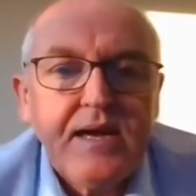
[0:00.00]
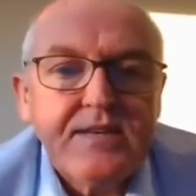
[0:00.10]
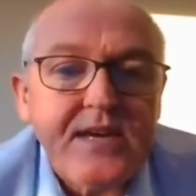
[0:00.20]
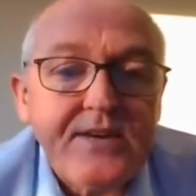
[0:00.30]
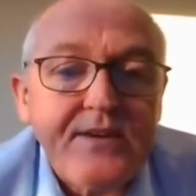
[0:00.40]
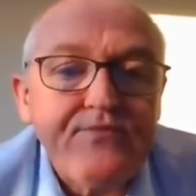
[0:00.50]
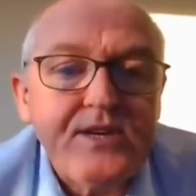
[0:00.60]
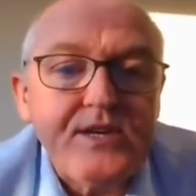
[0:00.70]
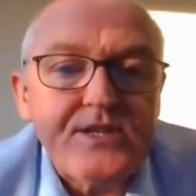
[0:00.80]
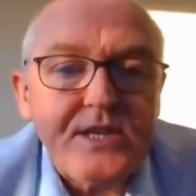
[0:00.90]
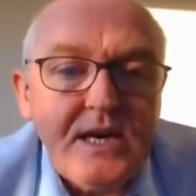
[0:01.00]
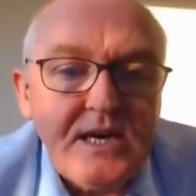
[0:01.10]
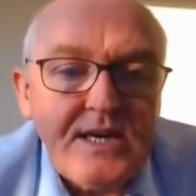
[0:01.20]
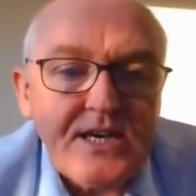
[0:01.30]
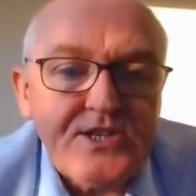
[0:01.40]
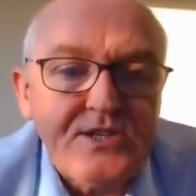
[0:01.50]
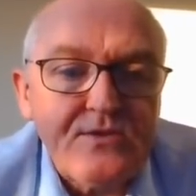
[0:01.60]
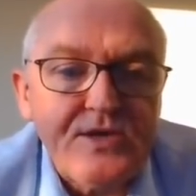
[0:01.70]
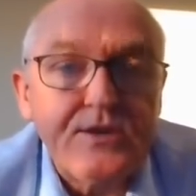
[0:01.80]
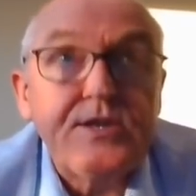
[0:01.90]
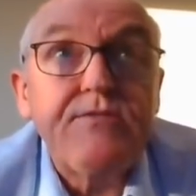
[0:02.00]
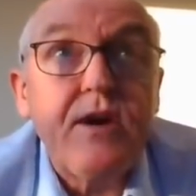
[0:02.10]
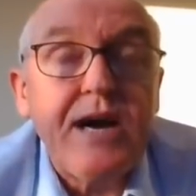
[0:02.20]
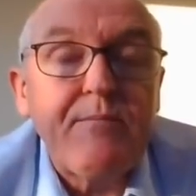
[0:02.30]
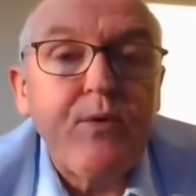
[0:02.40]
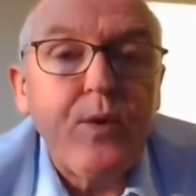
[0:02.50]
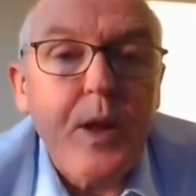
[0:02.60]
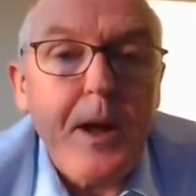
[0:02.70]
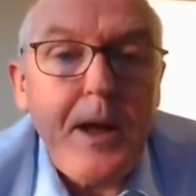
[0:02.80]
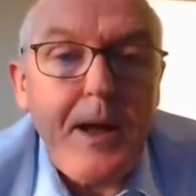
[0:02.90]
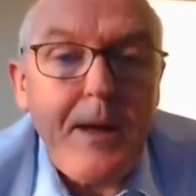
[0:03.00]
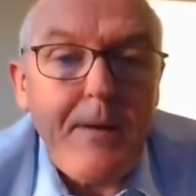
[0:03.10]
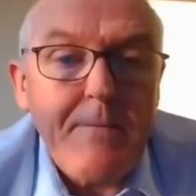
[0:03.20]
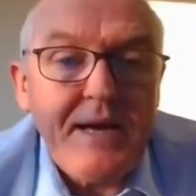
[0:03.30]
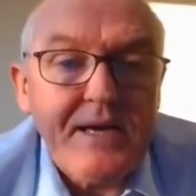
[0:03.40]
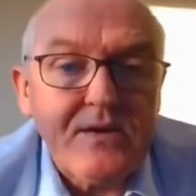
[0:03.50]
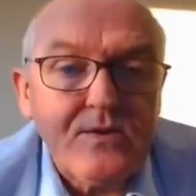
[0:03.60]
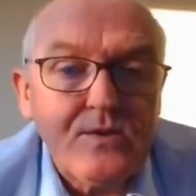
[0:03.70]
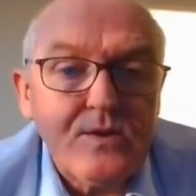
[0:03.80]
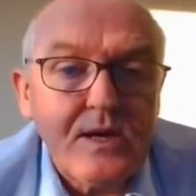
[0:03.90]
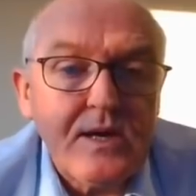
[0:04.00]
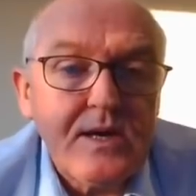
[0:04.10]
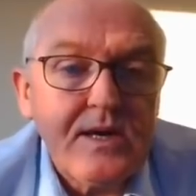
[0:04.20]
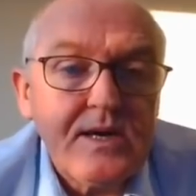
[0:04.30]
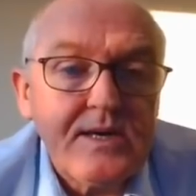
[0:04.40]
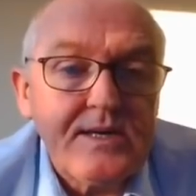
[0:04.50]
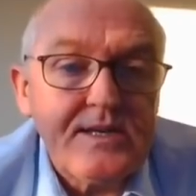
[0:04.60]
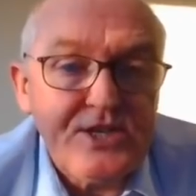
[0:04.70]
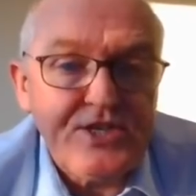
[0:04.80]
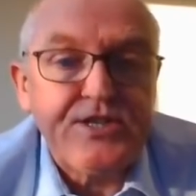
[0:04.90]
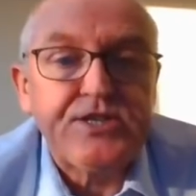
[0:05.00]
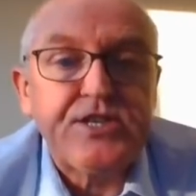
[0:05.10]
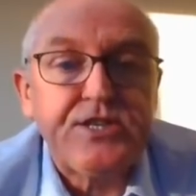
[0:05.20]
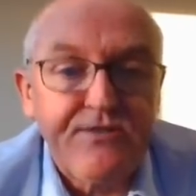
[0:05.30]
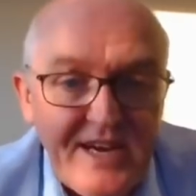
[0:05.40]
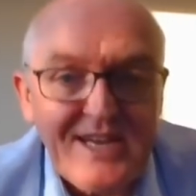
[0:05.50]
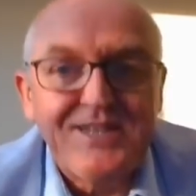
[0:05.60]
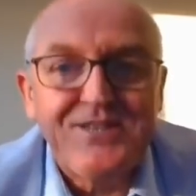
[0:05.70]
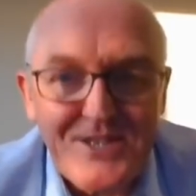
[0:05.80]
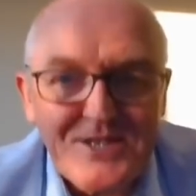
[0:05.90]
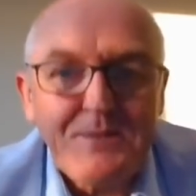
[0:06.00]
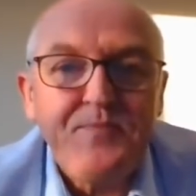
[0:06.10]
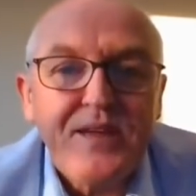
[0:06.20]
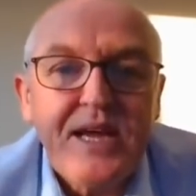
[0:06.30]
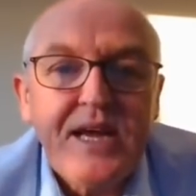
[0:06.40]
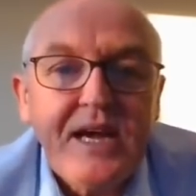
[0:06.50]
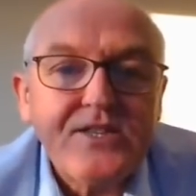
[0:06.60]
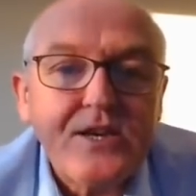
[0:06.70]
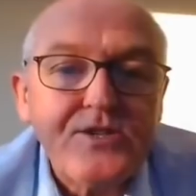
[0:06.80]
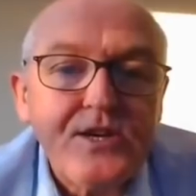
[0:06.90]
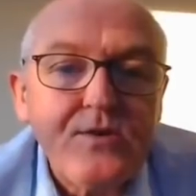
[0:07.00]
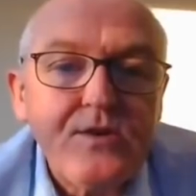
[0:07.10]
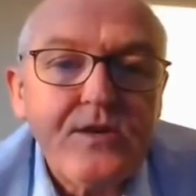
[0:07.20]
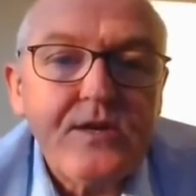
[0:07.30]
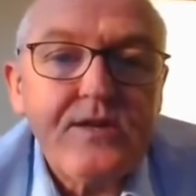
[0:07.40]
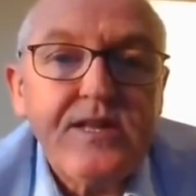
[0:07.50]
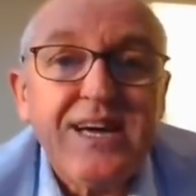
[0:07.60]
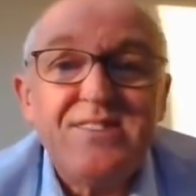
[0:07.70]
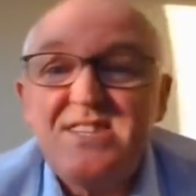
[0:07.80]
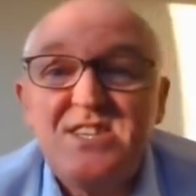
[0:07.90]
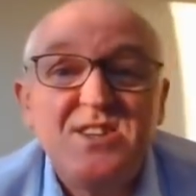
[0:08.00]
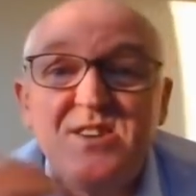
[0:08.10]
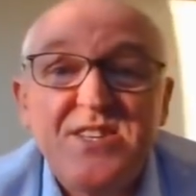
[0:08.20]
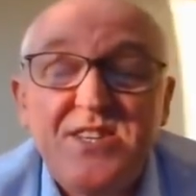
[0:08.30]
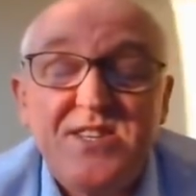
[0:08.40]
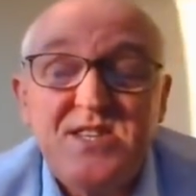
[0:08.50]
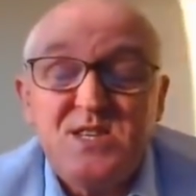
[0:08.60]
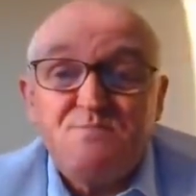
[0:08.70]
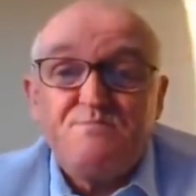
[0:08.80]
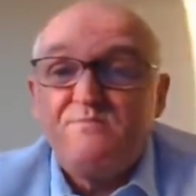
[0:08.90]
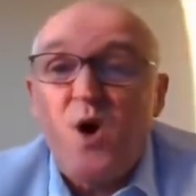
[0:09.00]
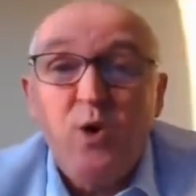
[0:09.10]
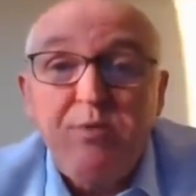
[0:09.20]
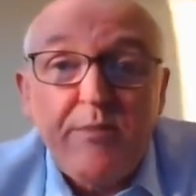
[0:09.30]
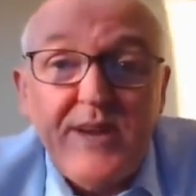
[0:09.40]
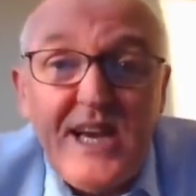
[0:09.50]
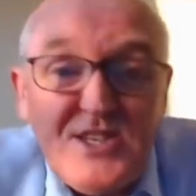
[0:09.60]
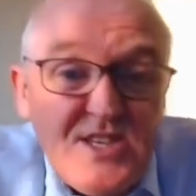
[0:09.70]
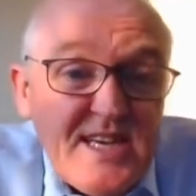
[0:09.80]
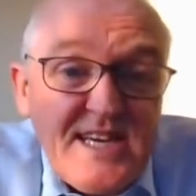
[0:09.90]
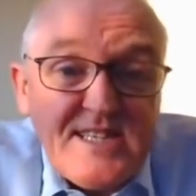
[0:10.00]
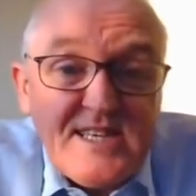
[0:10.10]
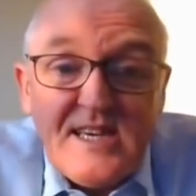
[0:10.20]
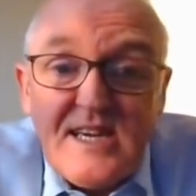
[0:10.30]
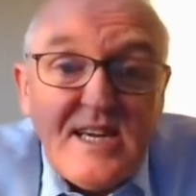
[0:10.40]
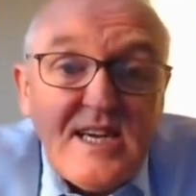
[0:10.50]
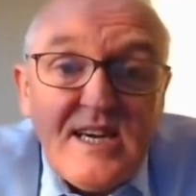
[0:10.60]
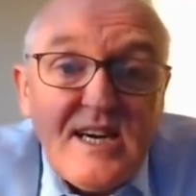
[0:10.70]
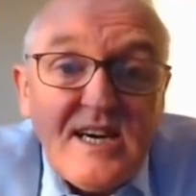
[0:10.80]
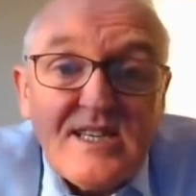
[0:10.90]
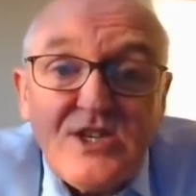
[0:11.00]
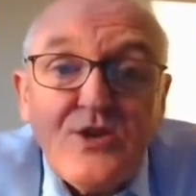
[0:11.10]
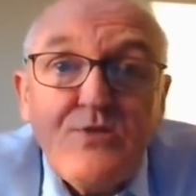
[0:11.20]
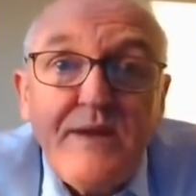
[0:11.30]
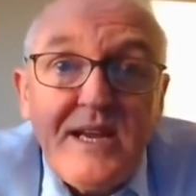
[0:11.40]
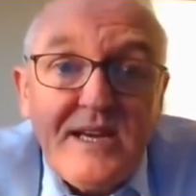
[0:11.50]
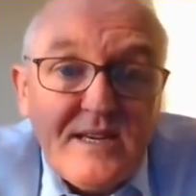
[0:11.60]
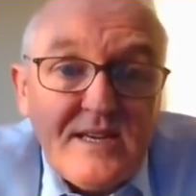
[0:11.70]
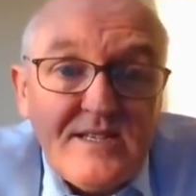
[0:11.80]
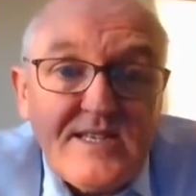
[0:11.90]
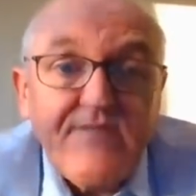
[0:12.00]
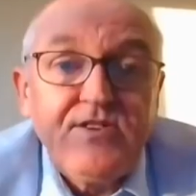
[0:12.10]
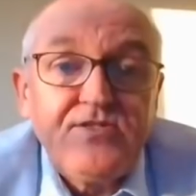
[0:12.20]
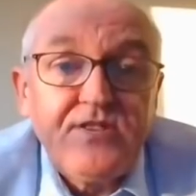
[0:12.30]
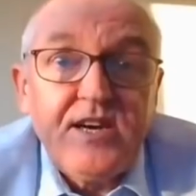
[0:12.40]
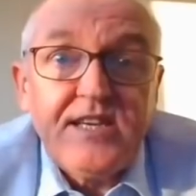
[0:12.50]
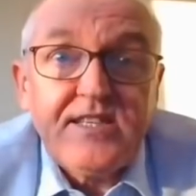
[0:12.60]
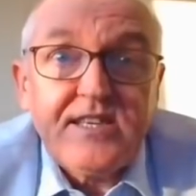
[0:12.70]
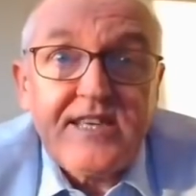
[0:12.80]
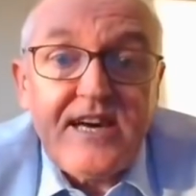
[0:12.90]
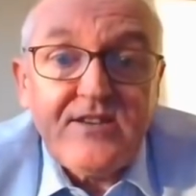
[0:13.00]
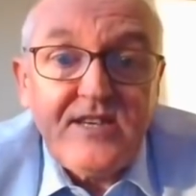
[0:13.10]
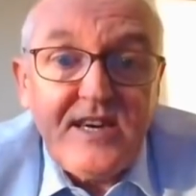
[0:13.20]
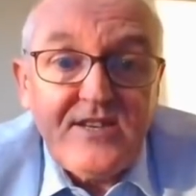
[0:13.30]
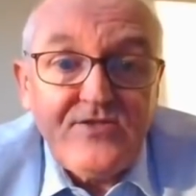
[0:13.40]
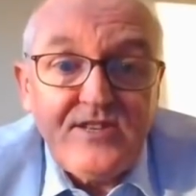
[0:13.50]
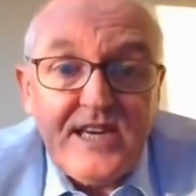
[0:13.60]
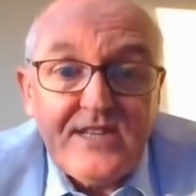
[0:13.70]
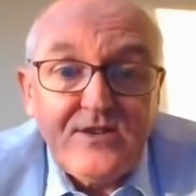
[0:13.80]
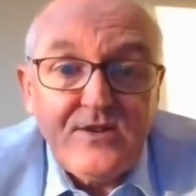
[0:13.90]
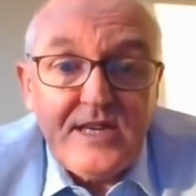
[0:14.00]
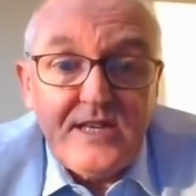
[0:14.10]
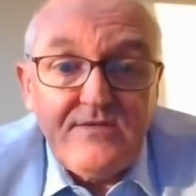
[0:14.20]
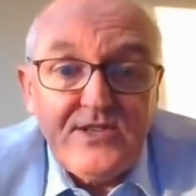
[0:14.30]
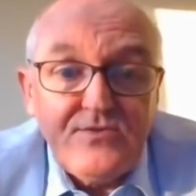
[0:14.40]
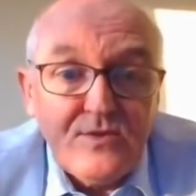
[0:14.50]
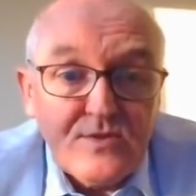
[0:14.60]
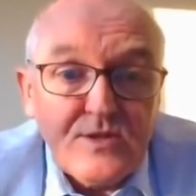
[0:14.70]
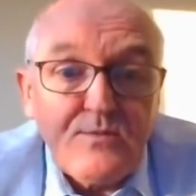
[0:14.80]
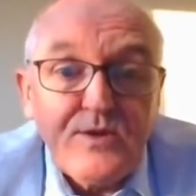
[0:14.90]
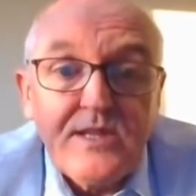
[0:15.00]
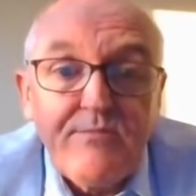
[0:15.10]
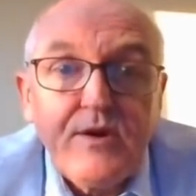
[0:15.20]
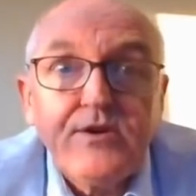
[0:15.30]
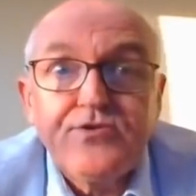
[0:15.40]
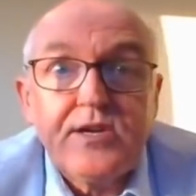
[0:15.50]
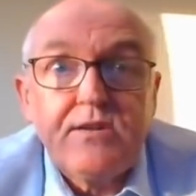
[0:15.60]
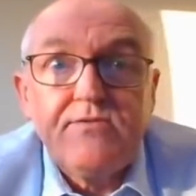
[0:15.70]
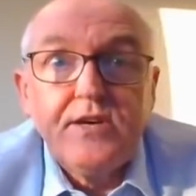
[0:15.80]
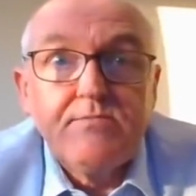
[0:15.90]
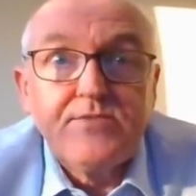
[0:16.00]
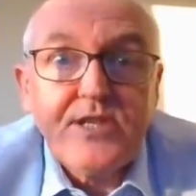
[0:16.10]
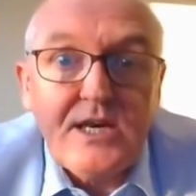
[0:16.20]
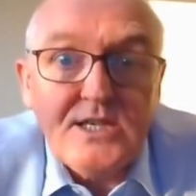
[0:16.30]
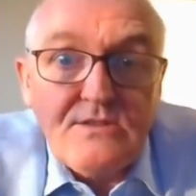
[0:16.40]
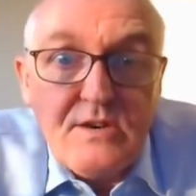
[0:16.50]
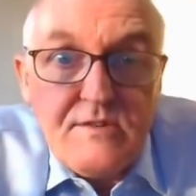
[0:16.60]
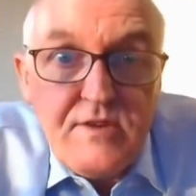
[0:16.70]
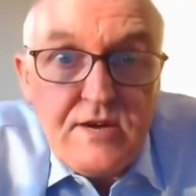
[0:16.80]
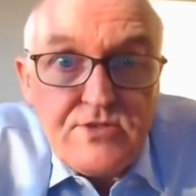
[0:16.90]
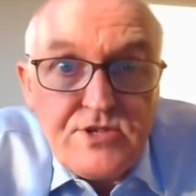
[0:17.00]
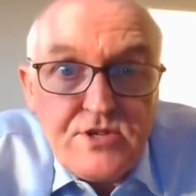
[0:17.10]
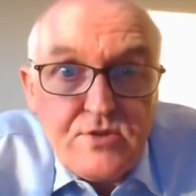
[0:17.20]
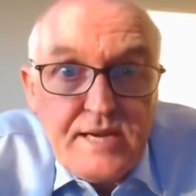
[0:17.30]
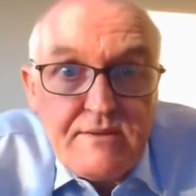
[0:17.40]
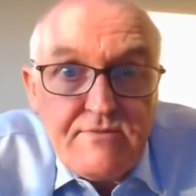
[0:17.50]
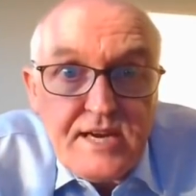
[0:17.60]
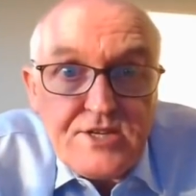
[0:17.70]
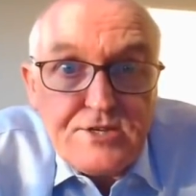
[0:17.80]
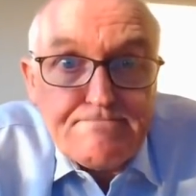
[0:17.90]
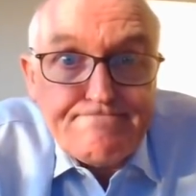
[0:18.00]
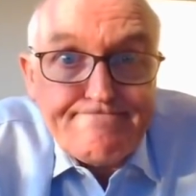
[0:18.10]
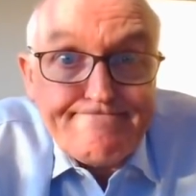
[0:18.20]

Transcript: South Africa's national notifiable medical conditions surveillance system. So now this is poor population data. 2,796,982 individuals with laboratory confirmed SARS coronavirus 2 infection.